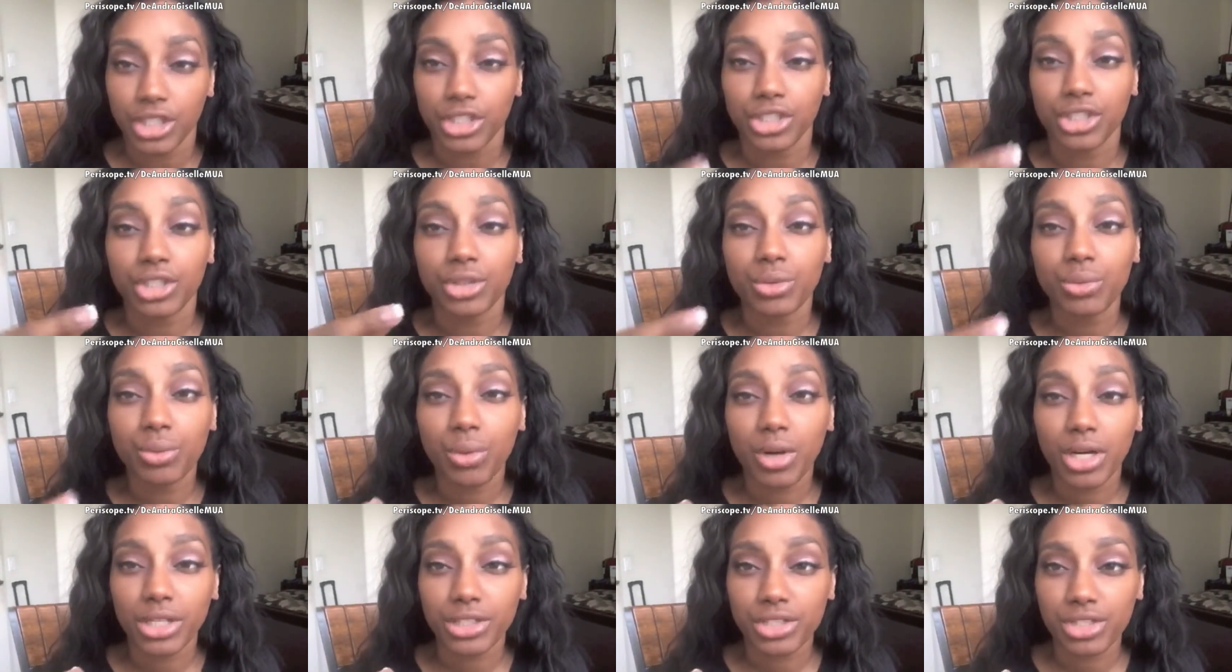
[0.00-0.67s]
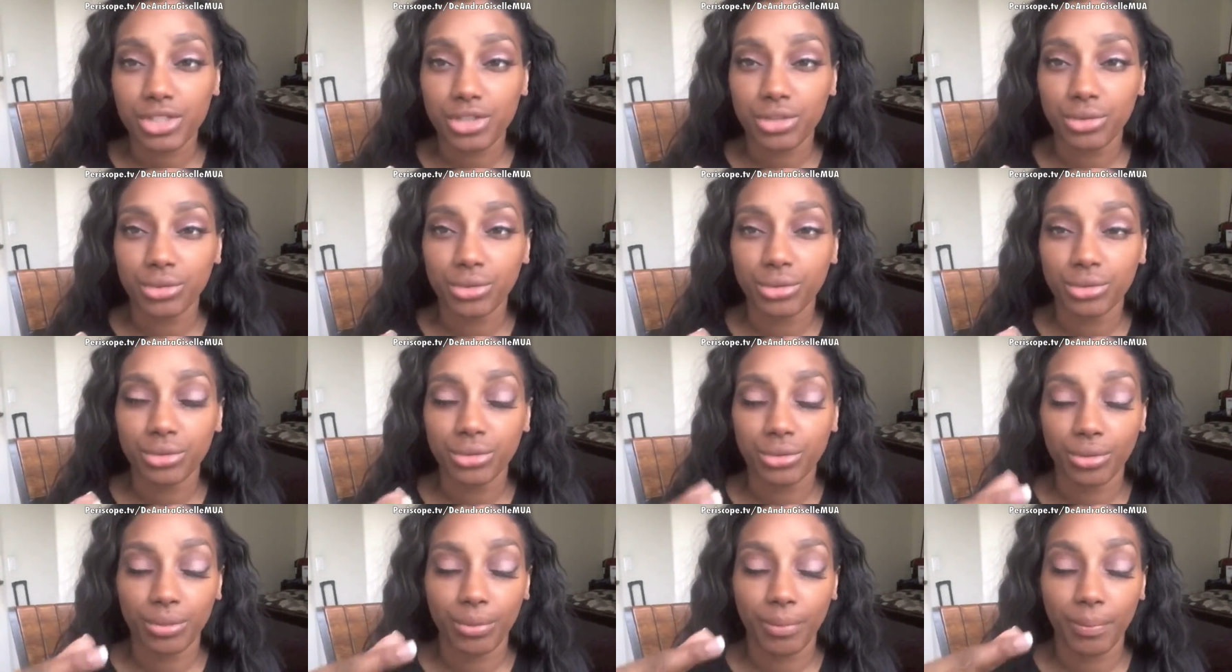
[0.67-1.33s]
you want
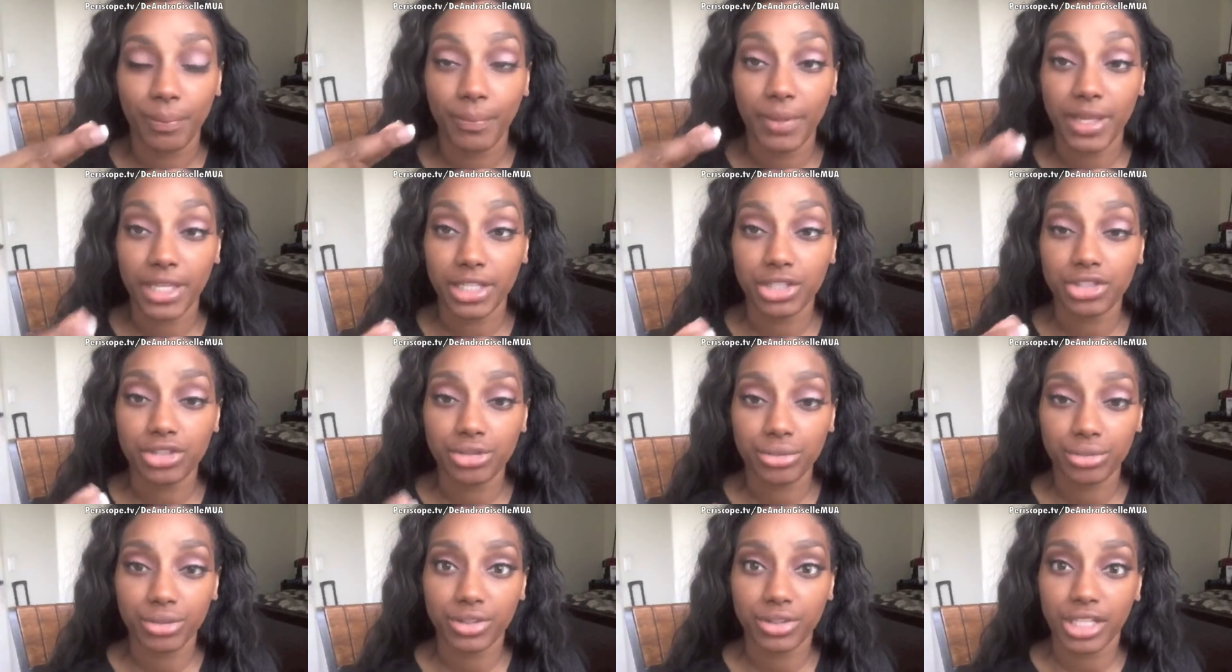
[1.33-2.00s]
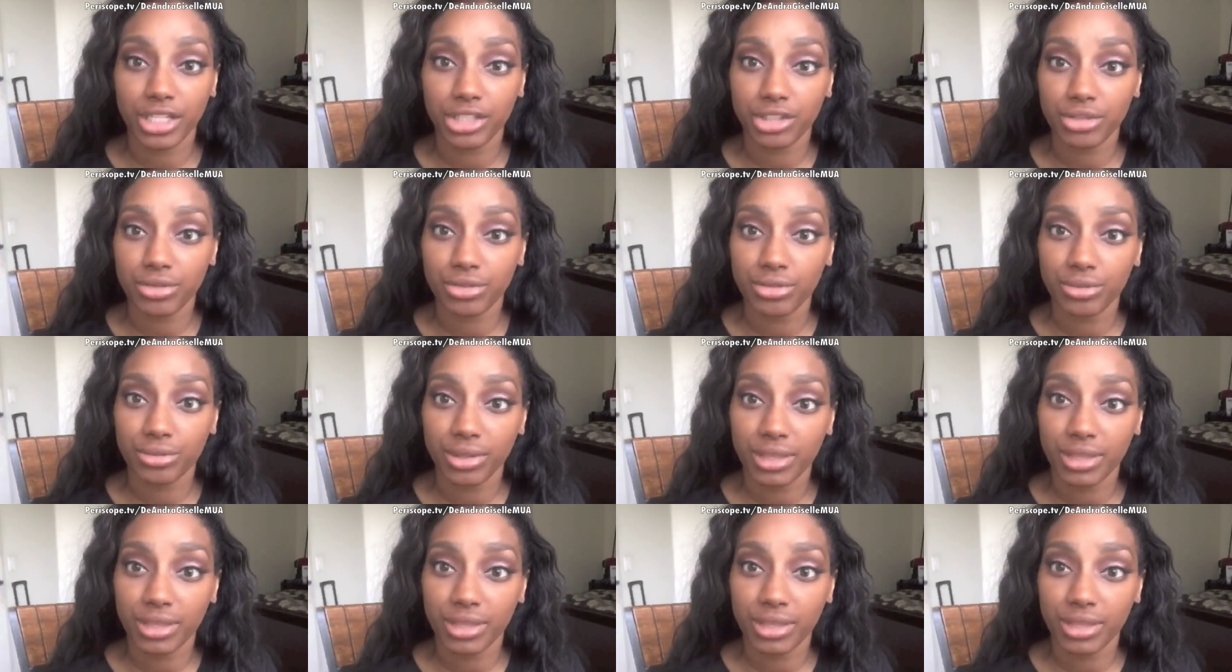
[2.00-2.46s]
to make sure that you do